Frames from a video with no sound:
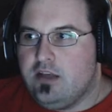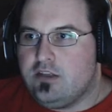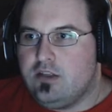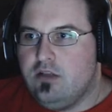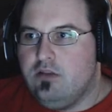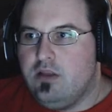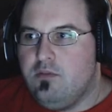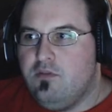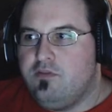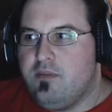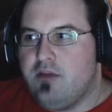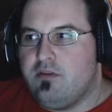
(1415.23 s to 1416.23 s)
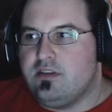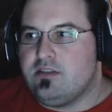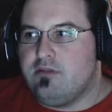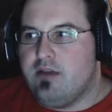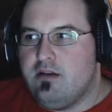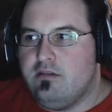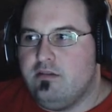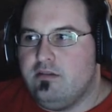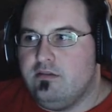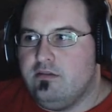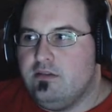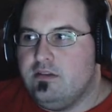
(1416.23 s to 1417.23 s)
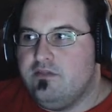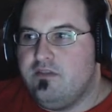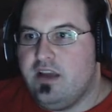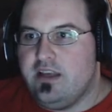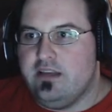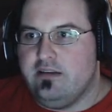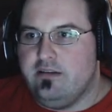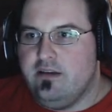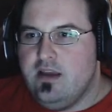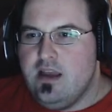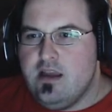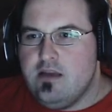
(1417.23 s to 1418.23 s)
I slowly moved my wrist around to find it,